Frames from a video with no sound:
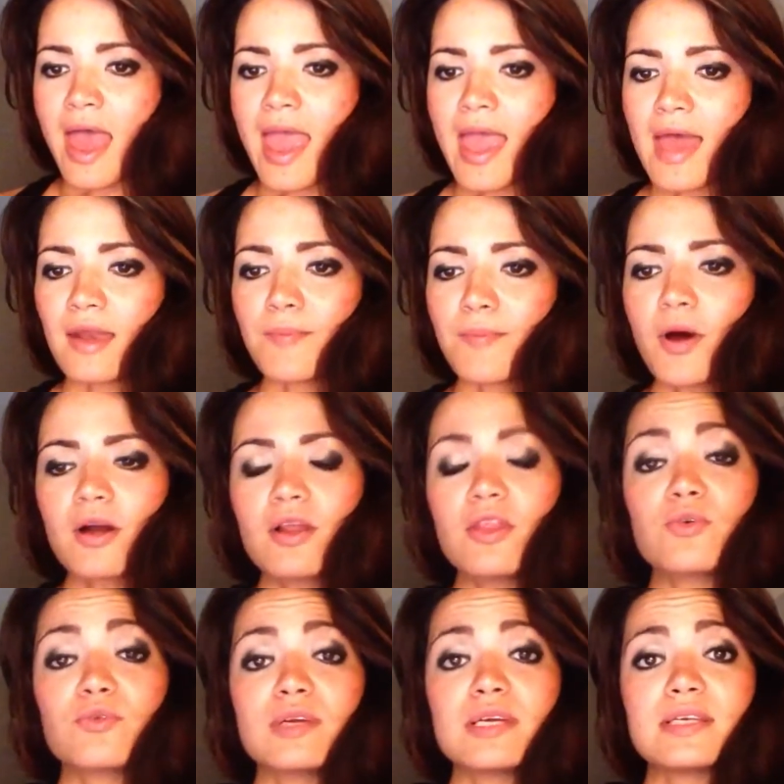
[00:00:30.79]
And part
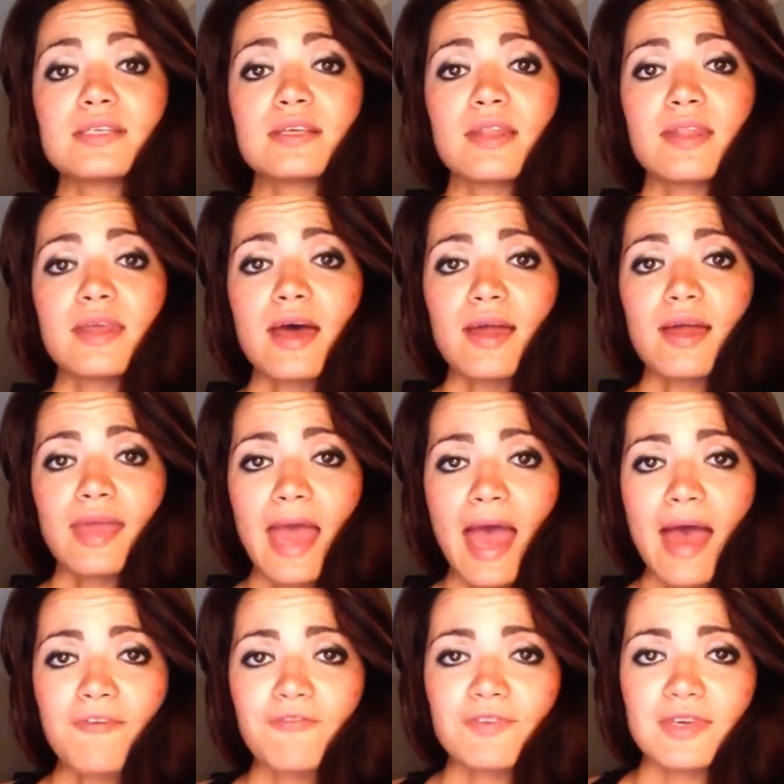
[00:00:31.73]
of the reason that
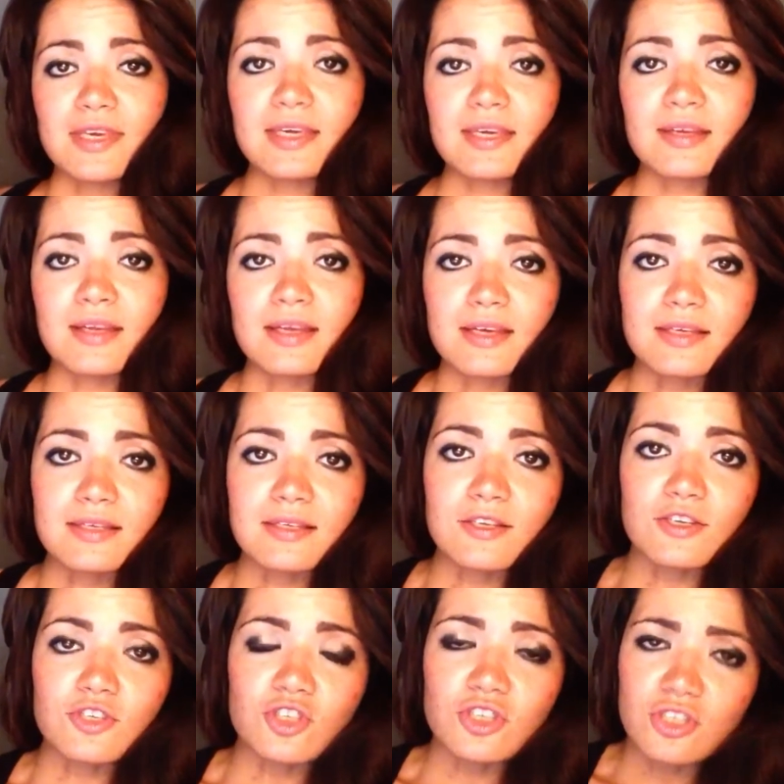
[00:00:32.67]
caffeine
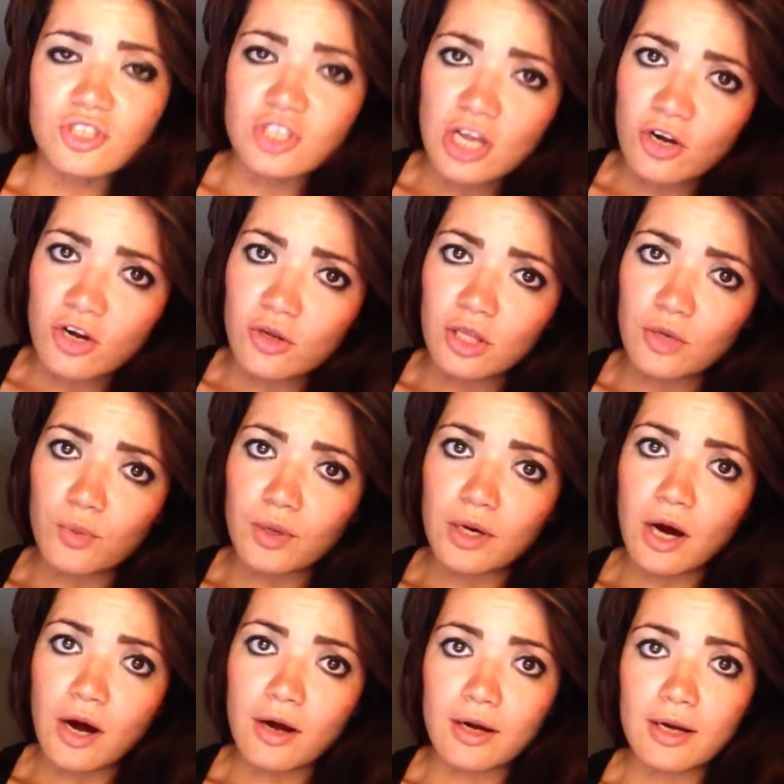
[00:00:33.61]
is generally
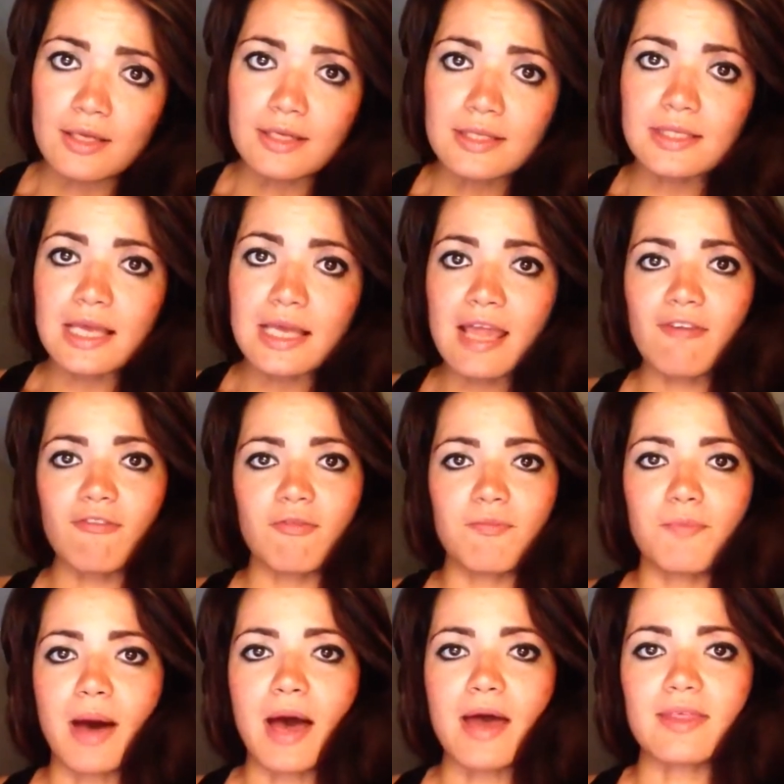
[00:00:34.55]
regarded as
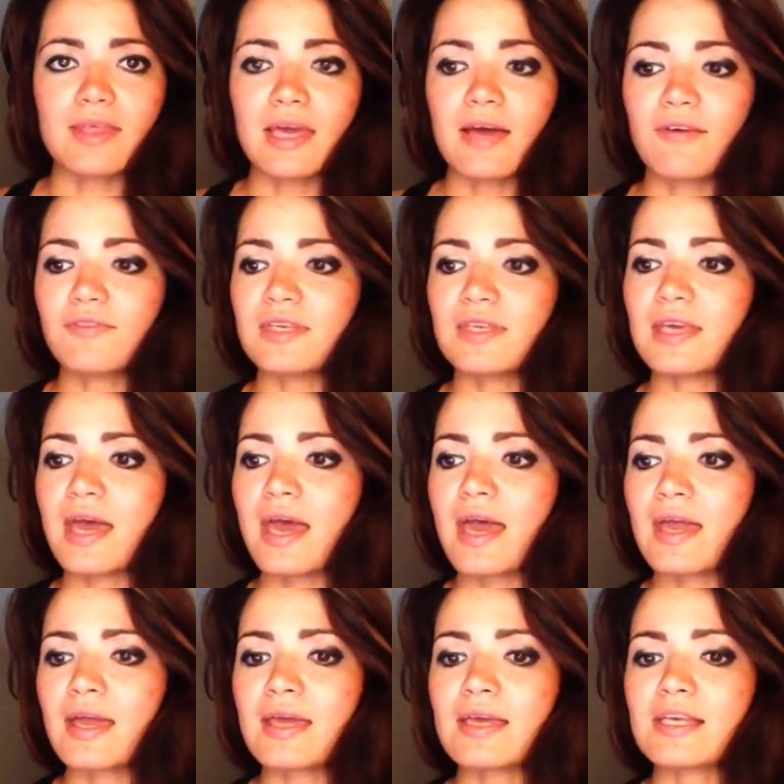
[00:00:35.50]
safe by the
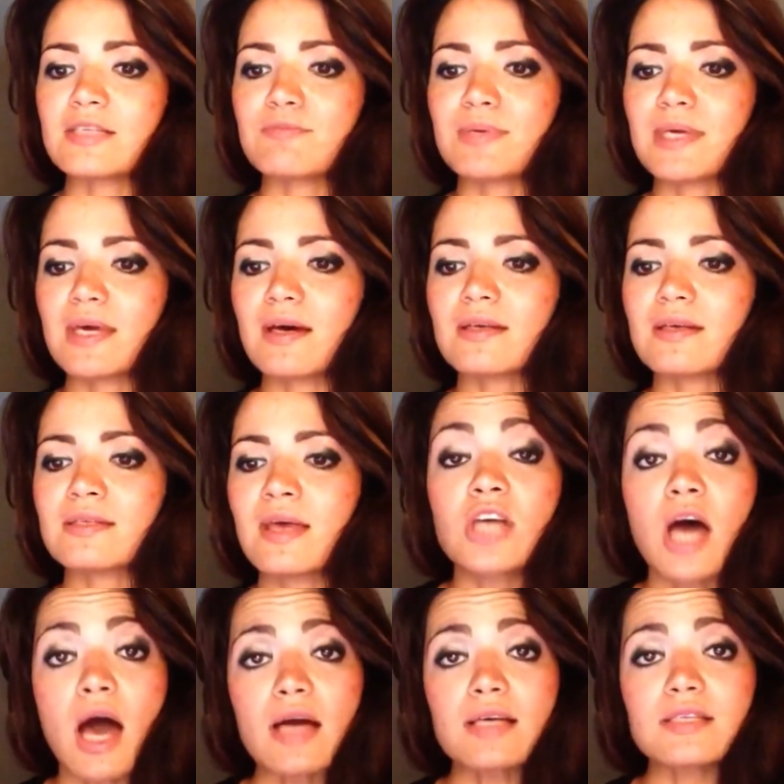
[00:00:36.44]
FDA is because
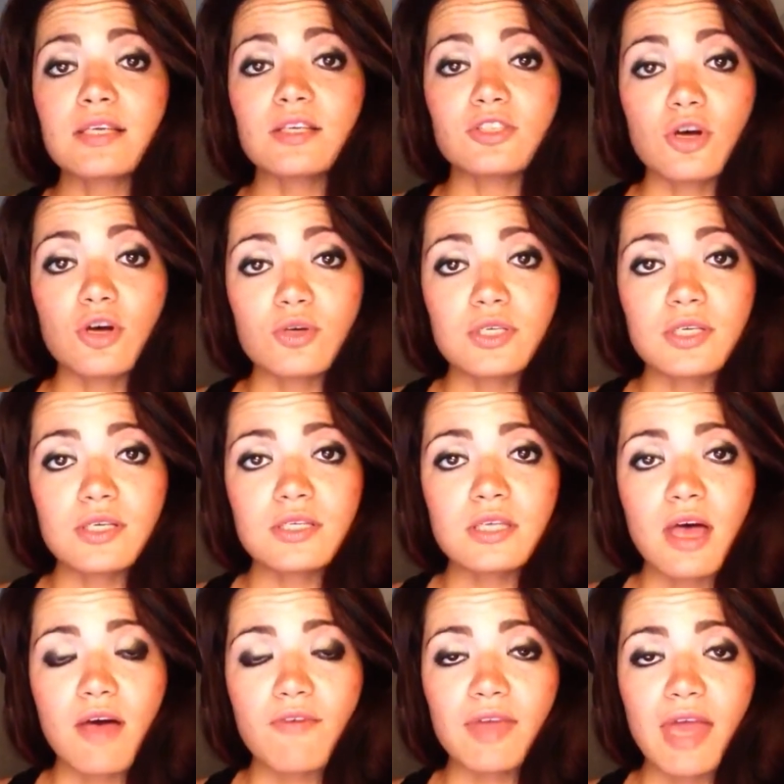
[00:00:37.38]
toxic doses
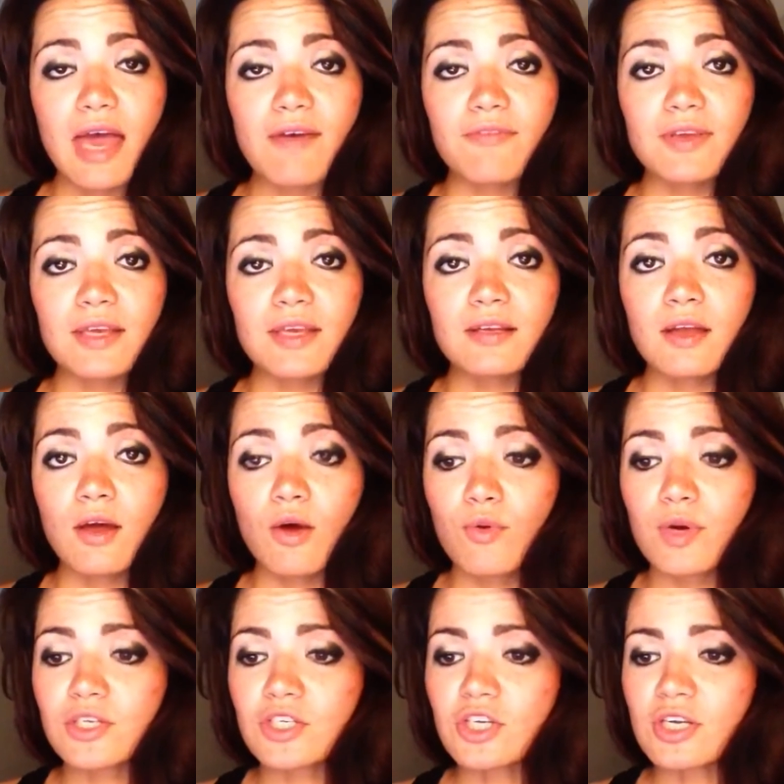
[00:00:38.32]
of caffeine,
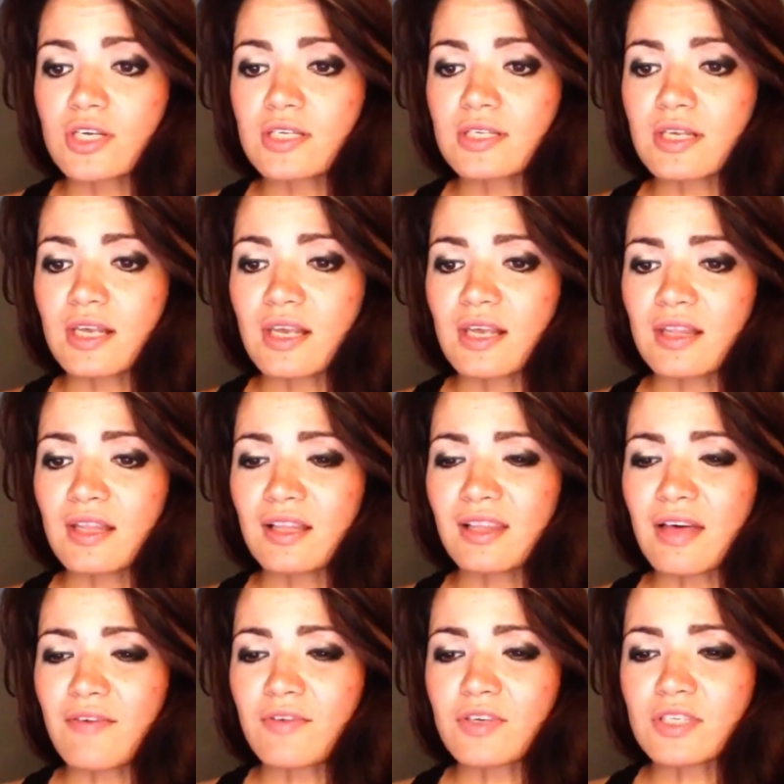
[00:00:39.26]
which is in the
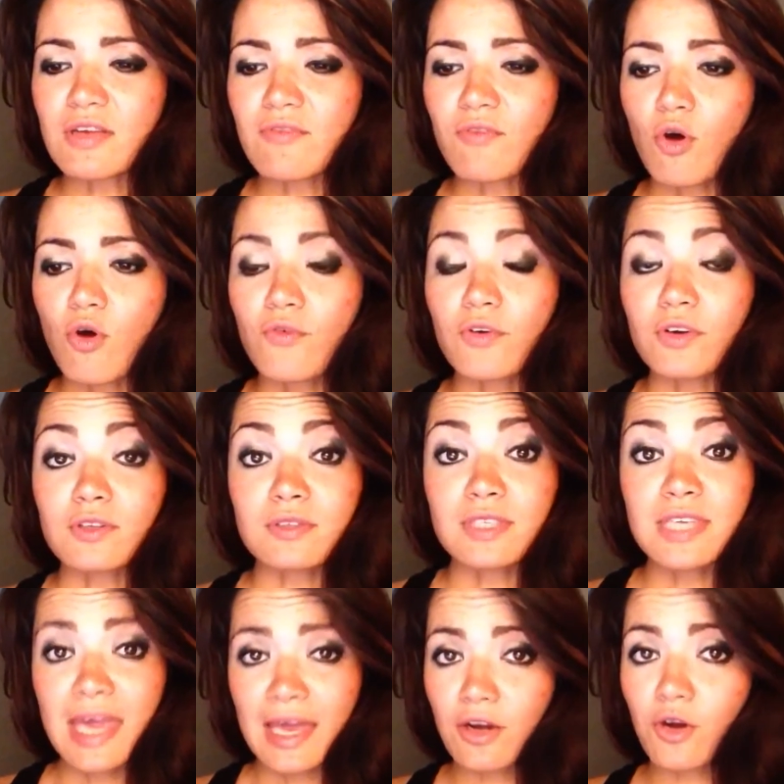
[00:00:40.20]
levels of over
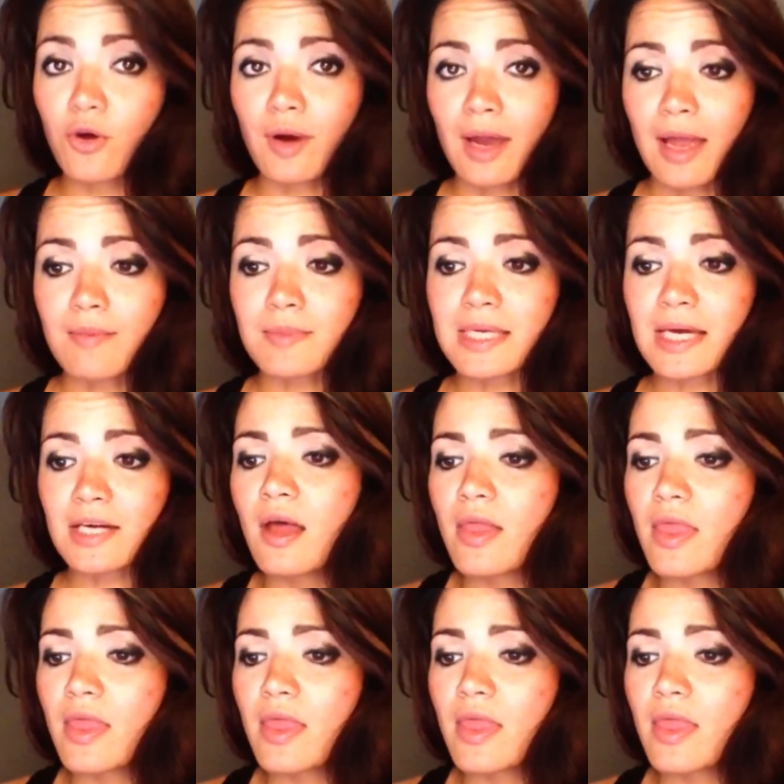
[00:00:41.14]
10 grams,